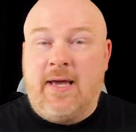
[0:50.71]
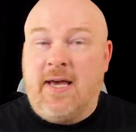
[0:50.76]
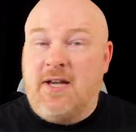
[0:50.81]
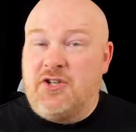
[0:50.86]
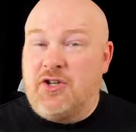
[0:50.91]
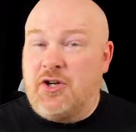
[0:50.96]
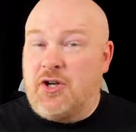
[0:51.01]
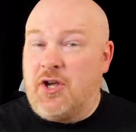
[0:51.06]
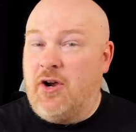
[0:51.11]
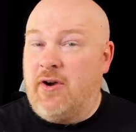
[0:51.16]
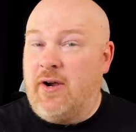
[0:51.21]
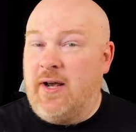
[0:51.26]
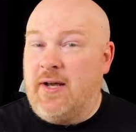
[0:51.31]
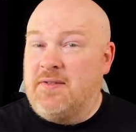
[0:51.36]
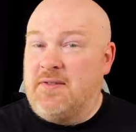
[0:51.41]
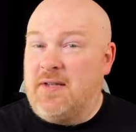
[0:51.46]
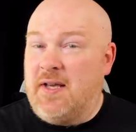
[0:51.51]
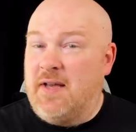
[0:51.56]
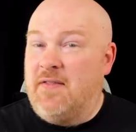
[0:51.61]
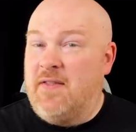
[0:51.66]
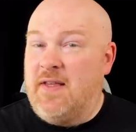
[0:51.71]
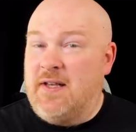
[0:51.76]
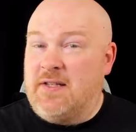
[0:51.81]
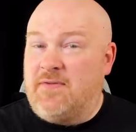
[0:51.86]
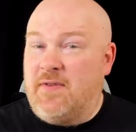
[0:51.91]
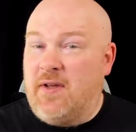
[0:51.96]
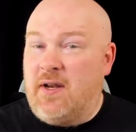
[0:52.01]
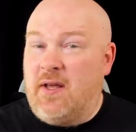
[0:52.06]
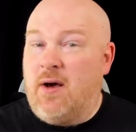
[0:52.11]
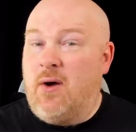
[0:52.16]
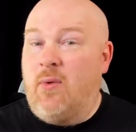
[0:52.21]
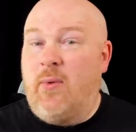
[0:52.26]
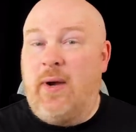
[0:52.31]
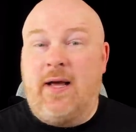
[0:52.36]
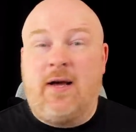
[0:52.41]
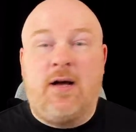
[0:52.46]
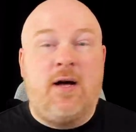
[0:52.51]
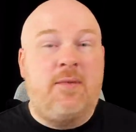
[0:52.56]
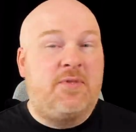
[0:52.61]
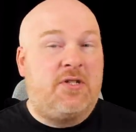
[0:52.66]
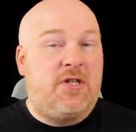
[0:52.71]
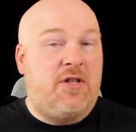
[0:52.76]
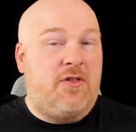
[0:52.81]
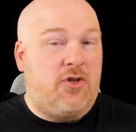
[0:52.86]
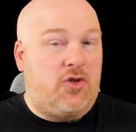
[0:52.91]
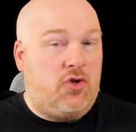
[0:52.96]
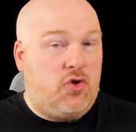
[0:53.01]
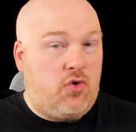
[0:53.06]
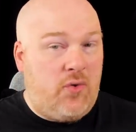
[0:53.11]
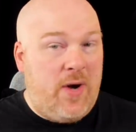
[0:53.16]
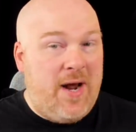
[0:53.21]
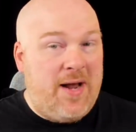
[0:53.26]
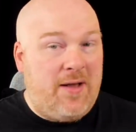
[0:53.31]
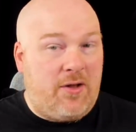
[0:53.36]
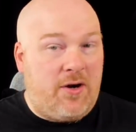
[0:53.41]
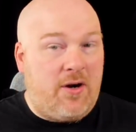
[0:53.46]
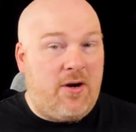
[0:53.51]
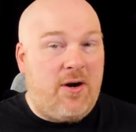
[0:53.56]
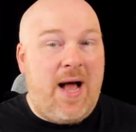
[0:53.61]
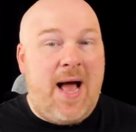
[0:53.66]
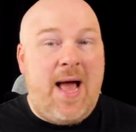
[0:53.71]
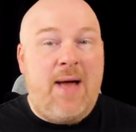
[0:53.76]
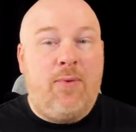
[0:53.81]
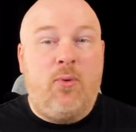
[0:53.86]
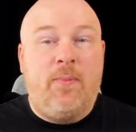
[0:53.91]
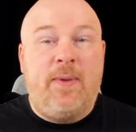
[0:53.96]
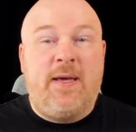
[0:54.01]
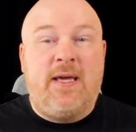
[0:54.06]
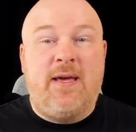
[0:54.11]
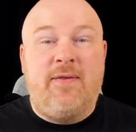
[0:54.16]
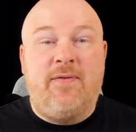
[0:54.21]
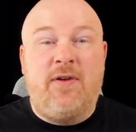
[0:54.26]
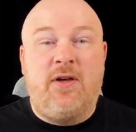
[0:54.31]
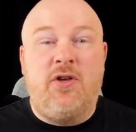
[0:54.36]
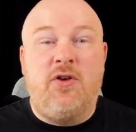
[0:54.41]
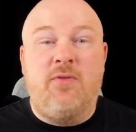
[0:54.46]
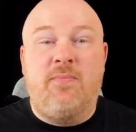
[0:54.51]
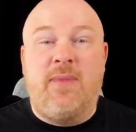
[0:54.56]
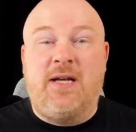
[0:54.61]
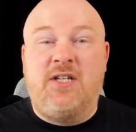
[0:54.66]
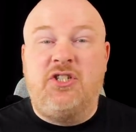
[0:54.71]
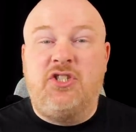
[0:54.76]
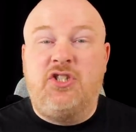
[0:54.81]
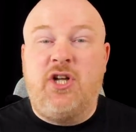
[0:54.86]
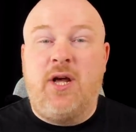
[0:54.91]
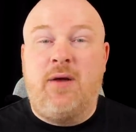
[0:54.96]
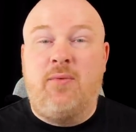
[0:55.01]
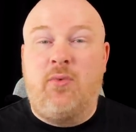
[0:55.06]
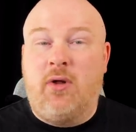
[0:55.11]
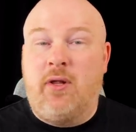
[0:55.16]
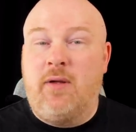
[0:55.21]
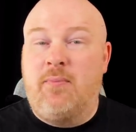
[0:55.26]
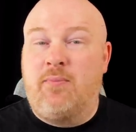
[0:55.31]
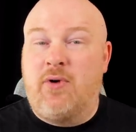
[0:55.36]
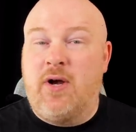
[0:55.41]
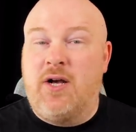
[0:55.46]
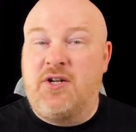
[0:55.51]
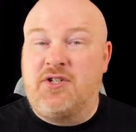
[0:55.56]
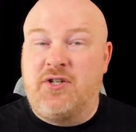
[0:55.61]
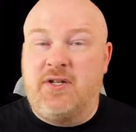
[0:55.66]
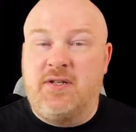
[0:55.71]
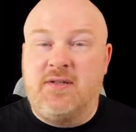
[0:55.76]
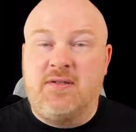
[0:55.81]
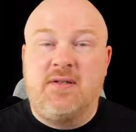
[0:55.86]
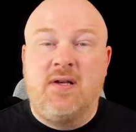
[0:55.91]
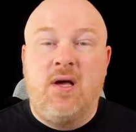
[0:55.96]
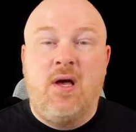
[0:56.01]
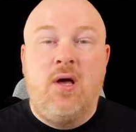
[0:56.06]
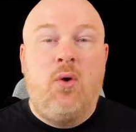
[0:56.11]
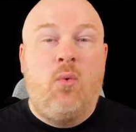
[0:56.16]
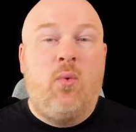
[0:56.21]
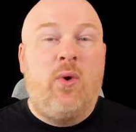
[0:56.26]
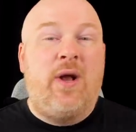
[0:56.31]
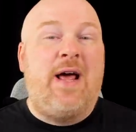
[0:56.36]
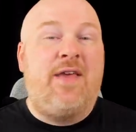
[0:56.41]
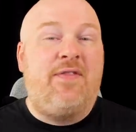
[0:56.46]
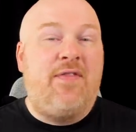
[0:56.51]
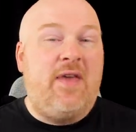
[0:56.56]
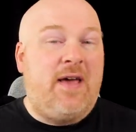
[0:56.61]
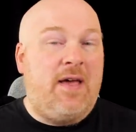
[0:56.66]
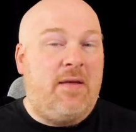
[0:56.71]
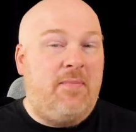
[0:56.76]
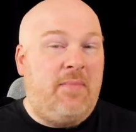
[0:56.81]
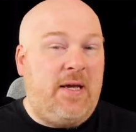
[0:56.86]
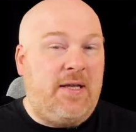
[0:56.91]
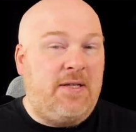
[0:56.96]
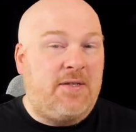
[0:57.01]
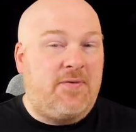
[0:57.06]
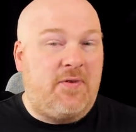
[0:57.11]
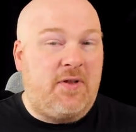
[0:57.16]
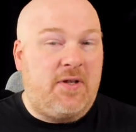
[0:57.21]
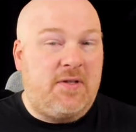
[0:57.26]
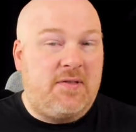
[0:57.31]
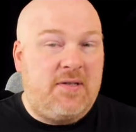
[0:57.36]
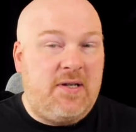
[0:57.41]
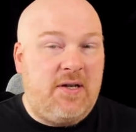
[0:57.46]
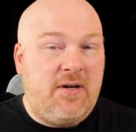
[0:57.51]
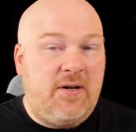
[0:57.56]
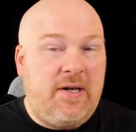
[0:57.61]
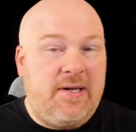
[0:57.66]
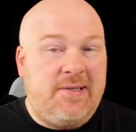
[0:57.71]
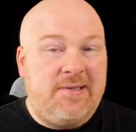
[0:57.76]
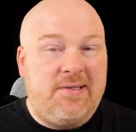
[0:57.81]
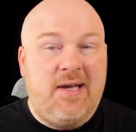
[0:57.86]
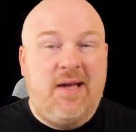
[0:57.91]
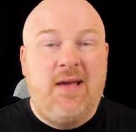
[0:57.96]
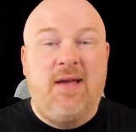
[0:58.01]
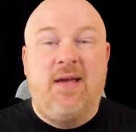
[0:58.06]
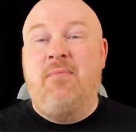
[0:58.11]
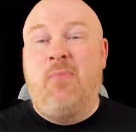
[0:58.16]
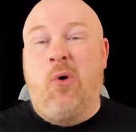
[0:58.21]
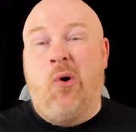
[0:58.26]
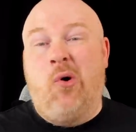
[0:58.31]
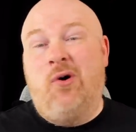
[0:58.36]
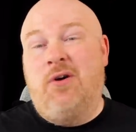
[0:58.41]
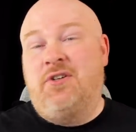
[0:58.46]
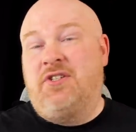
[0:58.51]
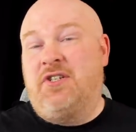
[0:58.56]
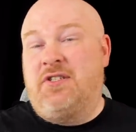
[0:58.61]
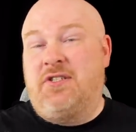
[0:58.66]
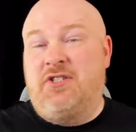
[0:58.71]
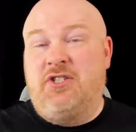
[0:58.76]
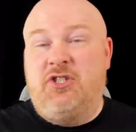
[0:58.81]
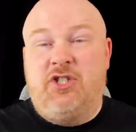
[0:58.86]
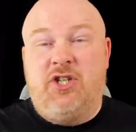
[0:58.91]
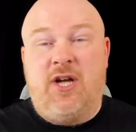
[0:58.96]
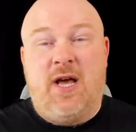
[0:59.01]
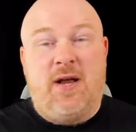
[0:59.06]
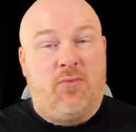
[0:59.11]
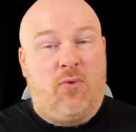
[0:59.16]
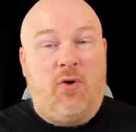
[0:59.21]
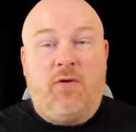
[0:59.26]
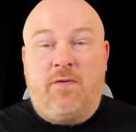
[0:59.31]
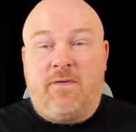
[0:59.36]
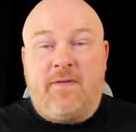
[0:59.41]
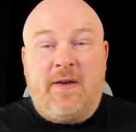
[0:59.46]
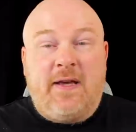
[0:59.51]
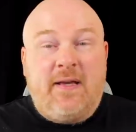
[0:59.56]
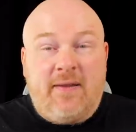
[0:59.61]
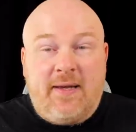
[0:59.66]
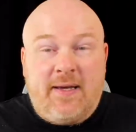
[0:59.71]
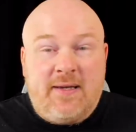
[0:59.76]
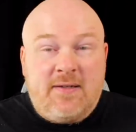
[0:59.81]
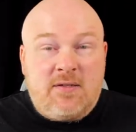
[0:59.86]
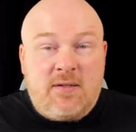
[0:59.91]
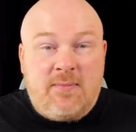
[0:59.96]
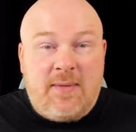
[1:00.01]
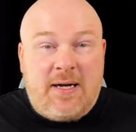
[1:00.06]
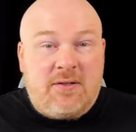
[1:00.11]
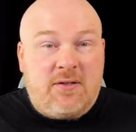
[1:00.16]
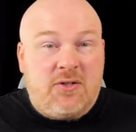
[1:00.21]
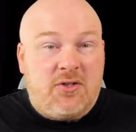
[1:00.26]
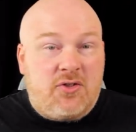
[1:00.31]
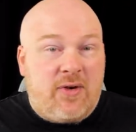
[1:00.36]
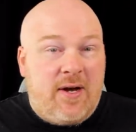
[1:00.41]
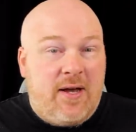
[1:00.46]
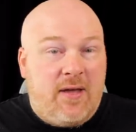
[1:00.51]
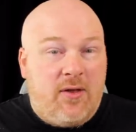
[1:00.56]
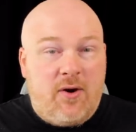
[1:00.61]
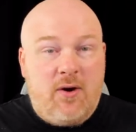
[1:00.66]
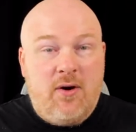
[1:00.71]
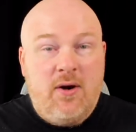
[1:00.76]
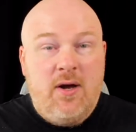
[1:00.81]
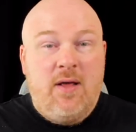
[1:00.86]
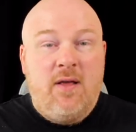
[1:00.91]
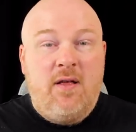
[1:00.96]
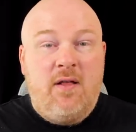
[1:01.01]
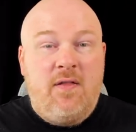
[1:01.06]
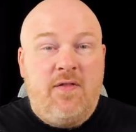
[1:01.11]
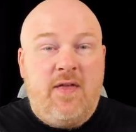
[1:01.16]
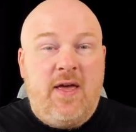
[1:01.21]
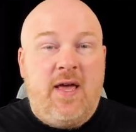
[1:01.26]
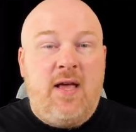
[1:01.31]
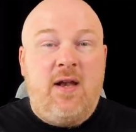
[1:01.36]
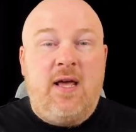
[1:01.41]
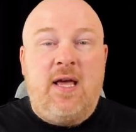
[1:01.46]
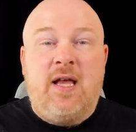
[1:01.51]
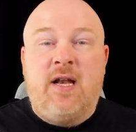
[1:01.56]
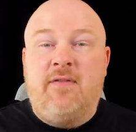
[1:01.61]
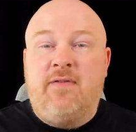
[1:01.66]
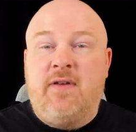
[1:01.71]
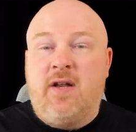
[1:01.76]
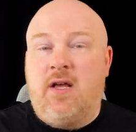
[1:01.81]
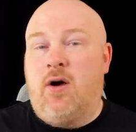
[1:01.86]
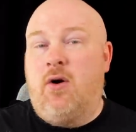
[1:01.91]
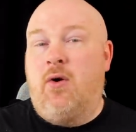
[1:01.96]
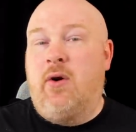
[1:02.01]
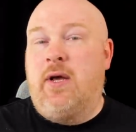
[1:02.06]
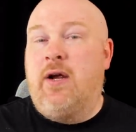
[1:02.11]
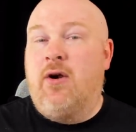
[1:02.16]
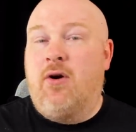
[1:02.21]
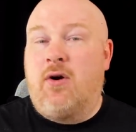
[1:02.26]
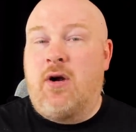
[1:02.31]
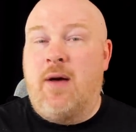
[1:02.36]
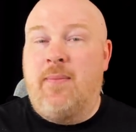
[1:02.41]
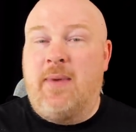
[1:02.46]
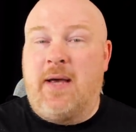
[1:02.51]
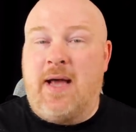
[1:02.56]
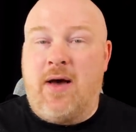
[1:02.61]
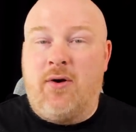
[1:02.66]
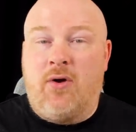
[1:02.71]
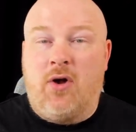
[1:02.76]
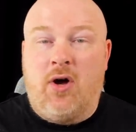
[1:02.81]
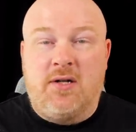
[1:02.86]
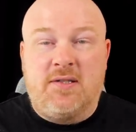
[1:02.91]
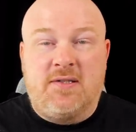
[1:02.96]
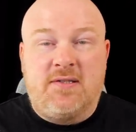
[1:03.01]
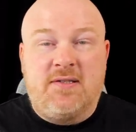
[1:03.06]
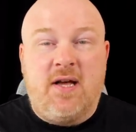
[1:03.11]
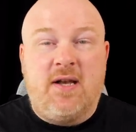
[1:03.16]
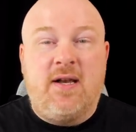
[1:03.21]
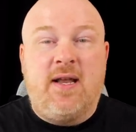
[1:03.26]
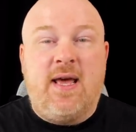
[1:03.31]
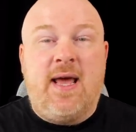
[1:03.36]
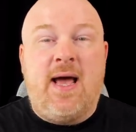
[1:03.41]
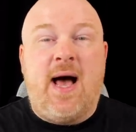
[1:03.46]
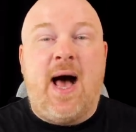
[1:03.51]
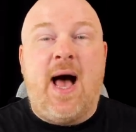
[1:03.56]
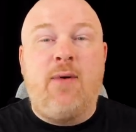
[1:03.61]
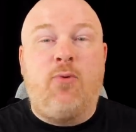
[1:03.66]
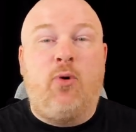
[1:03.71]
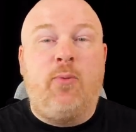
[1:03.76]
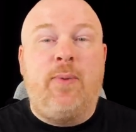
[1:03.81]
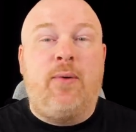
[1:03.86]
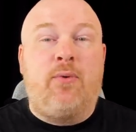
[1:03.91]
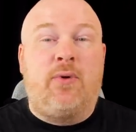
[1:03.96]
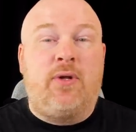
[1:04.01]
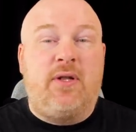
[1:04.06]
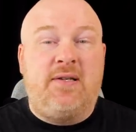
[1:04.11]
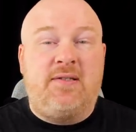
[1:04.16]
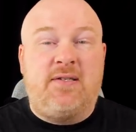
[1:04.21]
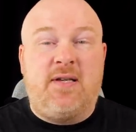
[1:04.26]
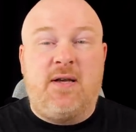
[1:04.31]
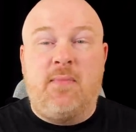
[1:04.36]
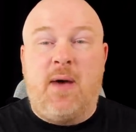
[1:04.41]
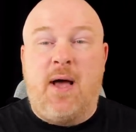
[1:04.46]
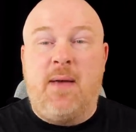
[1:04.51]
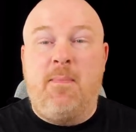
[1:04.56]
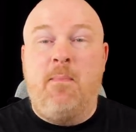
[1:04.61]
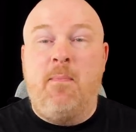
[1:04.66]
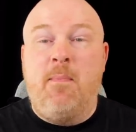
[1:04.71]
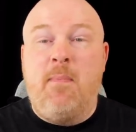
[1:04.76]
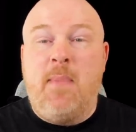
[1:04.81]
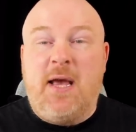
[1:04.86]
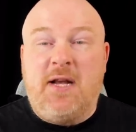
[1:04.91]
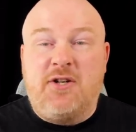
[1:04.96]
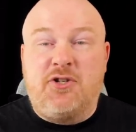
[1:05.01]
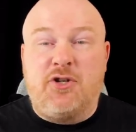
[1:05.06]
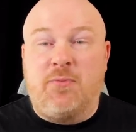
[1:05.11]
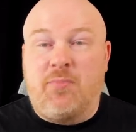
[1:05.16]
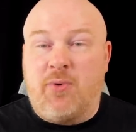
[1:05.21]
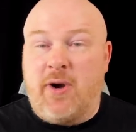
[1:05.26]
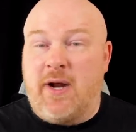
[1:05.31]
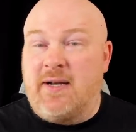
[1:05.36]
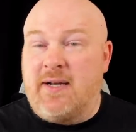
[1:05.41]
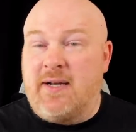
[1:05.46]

Now, in case you're curious, in this video, when it comes to the trailer, I will be giving you my general impressions, what I think it means for the series, and more just general feelings about the trailer. Then in a video here coming out on Sunday, I will be releasing my major